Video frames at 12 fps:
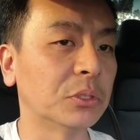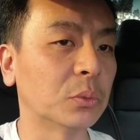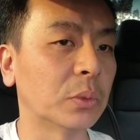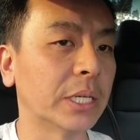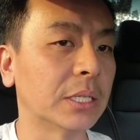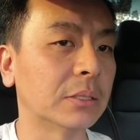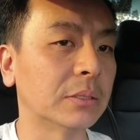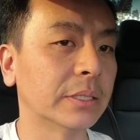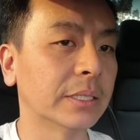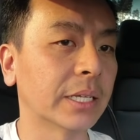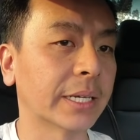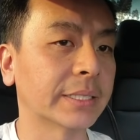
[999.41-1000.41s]
as well.
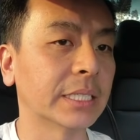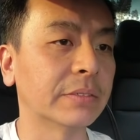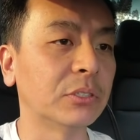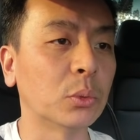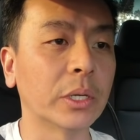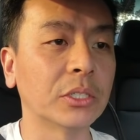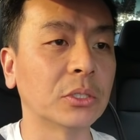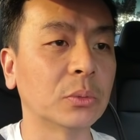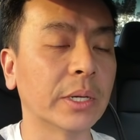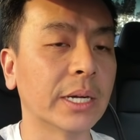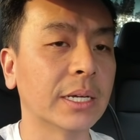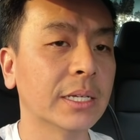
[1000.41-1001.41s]
Like I said, if you want
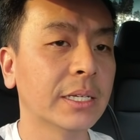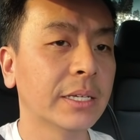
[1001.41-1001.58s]
to